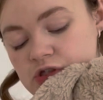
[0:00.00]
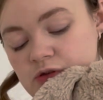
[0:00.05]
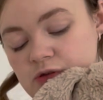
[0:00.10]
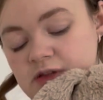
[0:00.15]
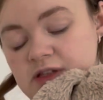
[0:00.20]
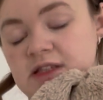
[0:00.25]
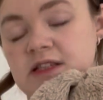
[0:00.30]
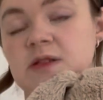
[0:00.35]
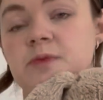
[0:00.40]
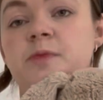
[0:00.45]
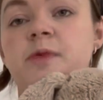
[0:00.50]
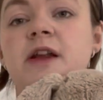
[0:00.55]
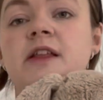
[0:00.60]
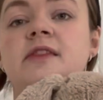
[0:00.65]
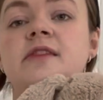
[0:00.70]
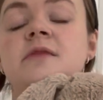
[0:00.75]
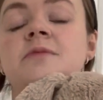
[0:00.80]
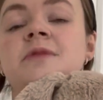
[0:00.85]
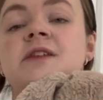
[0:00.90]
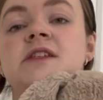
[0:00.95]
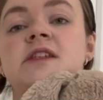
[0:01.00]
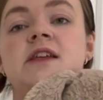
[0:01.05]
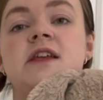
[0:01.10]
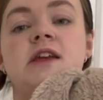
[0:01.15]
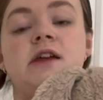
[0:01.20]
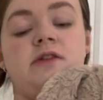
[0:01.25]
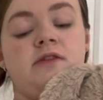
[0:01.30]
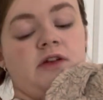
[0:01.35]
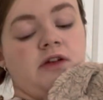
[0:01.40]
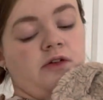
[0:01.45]
is spread the
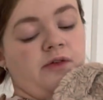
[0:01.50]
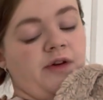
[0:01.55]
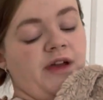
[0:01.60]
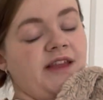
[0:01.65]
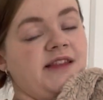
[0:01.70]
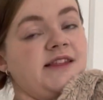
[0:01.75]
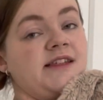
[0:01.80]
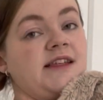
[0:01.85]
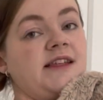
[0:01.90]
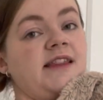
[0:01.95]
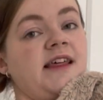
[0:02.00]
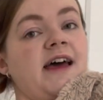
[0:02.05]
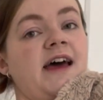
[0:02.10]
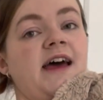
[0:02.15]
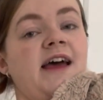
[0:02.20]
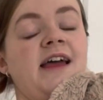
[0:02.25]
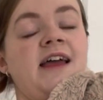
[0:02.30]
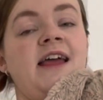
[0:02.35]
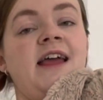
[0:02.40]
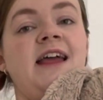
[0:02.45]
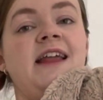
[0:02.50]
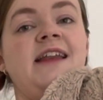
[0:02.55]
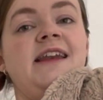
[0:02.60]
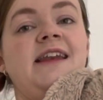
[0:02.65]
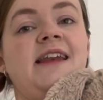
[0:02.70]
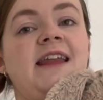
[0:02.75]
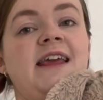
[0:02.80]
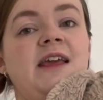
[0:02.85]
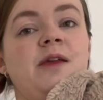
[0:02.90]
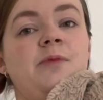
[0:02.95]
material into their
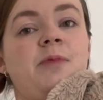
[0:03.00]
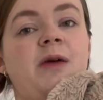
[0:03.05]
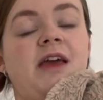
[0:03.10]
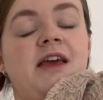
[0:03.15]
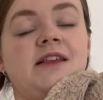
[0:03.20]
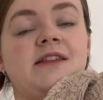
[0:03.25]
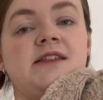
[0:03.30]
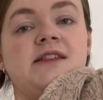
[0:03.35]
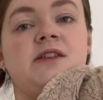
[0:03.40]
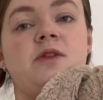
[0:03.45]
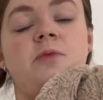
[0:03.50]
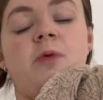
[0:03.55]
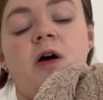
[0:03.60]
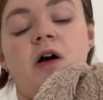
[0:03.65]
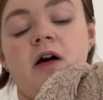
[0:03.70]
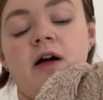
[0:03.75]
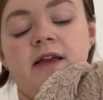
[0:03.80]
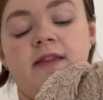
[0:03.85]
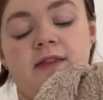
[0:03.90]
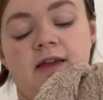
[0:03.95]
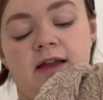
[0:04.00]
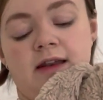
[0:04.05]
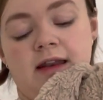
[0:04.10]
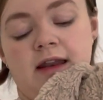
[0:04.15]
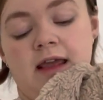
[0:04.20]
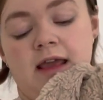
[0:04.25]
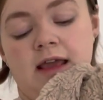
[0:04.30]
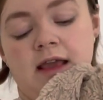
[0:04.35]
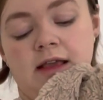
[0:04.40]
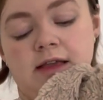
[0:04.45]
knee pits, so behind their
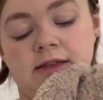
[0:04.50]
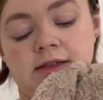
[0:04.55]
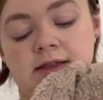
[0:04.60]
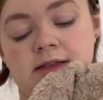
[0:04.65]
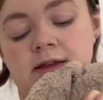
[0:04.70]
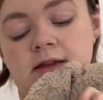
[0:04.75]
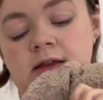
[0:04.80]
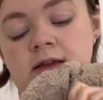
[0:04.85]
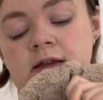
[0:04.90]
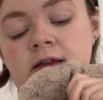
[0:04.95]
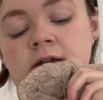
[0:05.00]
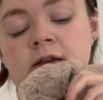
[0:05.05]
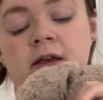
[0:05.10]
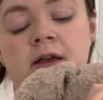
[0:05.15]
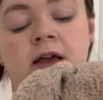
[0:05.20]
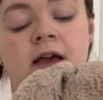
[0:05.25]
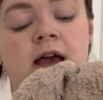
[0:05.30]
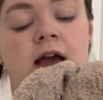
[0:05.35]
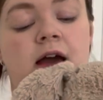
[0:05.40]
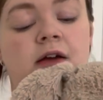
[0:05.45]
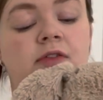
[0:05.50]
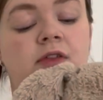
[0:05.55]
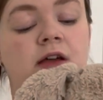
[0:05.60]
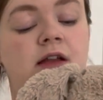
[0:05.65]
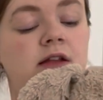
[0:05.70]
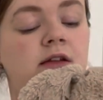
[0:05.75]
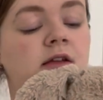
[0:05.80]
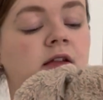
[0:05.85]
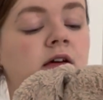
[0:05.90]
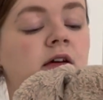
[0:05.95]
knees, and
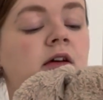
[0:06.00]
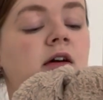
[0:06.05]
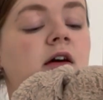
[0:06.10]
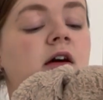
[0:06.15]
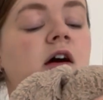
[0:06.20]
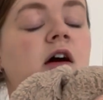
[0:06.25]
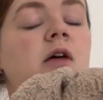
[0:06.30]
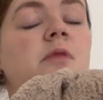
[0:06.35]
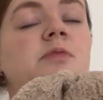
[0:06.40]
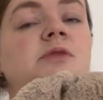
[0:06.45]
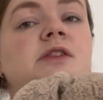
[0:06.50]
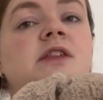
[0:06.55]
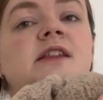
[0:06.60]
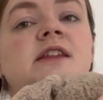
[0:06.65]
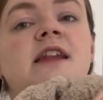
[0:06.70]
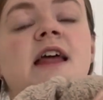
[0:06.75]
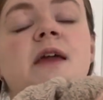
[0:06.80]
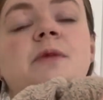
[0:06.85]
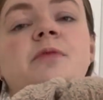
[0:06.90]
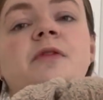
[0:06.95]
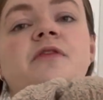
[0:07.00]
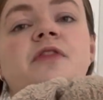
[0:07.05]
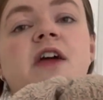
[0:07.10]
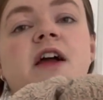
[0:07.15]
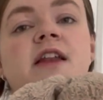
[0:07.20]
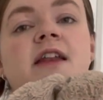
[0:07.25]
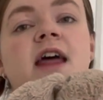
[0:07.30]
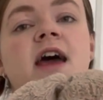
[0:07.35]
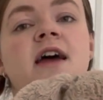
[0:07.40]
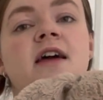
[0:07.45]
then up to the nape of their
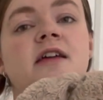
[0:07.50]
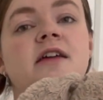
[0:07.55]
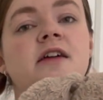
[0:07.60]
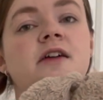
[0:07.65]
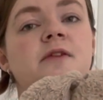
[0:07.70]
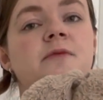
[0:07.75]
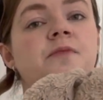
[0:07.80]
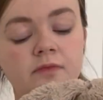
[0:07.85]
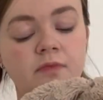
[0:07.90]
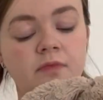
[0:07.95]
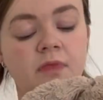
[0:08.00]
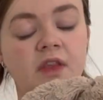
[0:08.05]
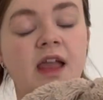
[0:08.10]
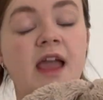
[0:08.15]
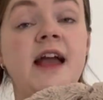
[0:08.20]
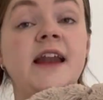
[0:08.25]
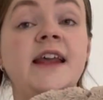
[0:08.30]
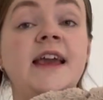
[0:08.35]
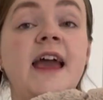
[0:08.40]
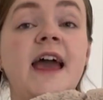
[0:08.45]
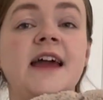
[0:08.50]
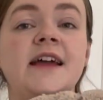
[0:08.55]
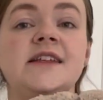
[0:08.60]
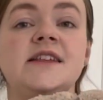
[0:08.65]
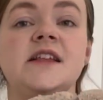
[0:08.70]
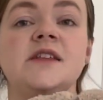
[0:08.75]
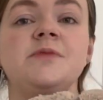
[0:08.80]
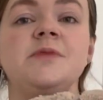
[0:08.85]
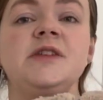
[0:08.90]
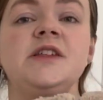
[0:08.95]
neck. Any
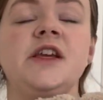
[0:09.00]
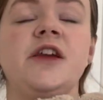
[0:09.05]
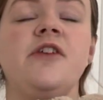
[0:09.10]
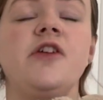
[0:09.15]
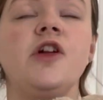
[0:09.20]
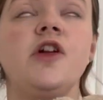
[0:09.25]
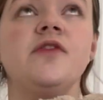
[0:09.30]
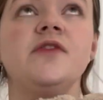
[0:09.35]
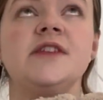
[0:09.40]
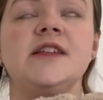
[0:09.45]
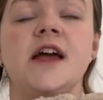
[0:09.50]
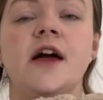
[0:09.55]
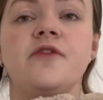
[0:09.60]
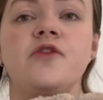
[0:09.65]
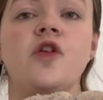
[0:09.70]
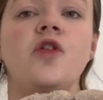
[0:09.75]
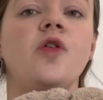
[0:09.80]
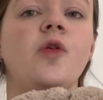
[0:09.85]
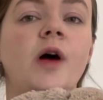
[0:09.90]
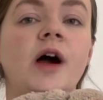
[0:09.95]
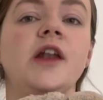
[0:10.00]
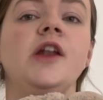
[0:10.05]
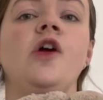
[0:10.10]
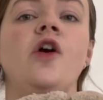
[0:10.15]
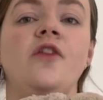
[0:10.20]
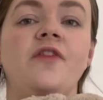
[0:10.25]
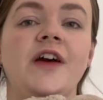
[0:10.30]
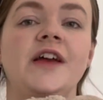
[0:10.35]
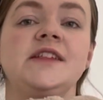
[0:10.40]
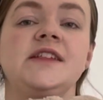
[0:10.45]
excess material, obviously I've got quite a
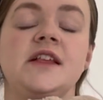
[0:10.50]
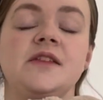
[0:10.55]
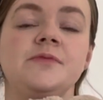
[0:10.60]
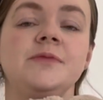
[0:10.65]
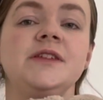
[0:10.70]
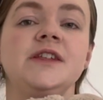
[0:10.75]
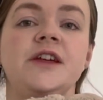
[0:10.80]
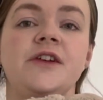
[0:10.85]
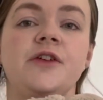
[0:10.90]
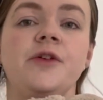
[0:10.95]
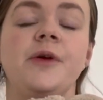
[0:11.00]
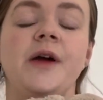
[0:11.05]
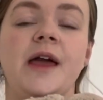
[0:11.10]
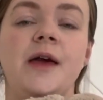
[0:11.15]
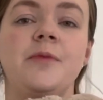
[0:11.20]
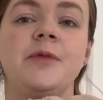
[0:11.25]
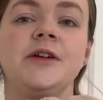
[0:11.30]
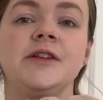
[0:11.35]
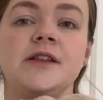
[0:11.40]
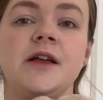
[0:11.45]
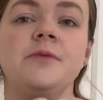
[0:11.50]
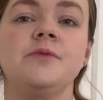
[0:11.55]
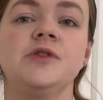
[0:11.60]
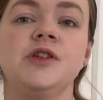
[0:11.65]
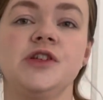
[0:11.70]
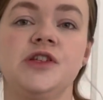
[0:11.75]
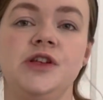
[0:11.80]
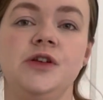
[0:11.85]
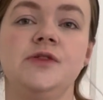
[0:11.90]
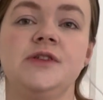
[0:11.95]
lot of excess material here because I'm
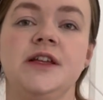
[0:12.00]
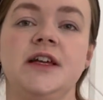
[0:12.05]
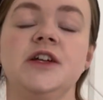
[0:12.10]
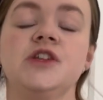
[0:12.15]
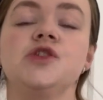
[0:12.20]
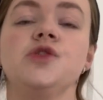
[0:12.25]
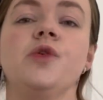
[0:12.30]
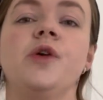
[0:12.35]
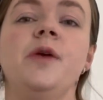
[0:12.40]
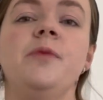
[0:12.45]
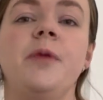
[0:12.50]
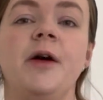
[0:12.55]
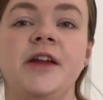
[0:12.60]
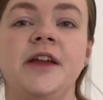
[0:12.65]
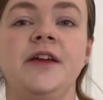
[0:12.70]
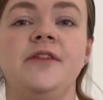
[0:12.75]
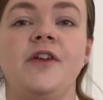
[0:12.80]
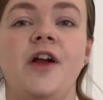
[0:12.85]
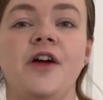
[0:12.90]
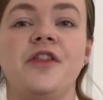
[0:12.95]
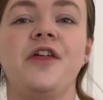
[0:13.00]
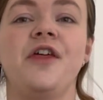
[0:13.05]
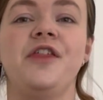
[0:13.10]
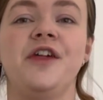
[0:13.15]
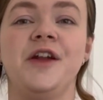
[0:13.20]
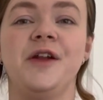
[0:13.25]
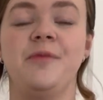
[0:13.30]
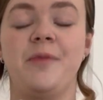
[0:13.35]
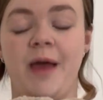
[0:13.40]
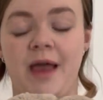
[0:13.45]
just using a toy bunny rather
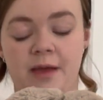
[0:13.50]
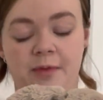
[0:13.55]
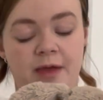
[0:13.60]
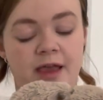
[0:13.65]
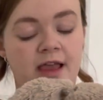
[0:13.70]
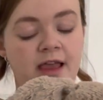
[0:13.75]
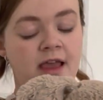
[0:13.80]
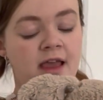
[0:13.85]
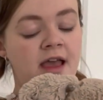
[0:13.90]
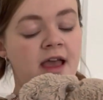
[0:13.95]
than a baby.